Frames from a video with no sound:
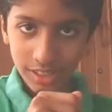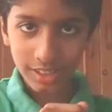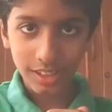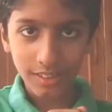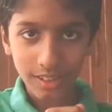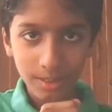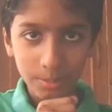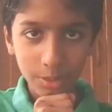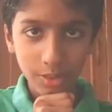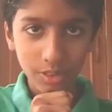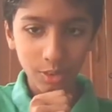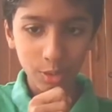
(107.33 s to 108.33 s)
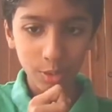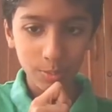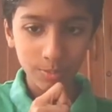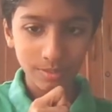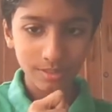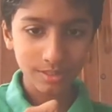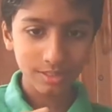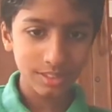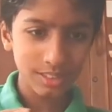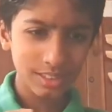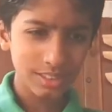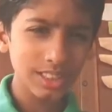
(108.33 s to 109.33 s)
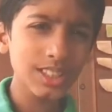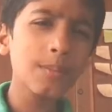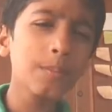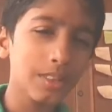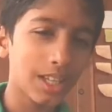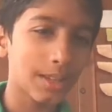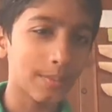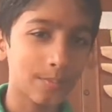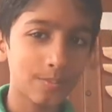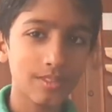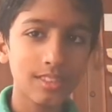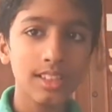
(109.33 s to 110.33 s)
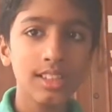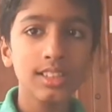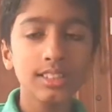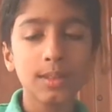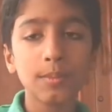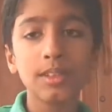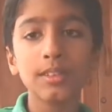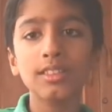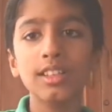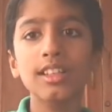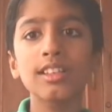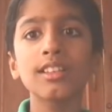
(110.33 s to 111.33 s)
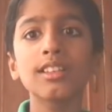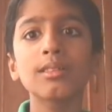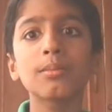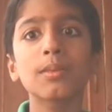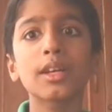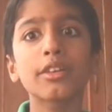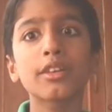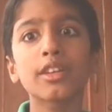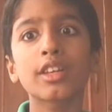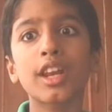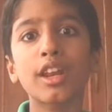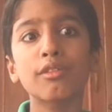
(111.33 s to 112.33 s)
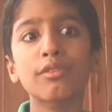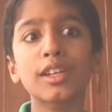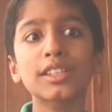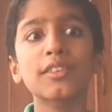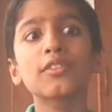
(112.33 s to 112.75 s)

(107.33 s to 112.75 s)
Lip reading: They will come to our home sometime. Sometime then my grandfather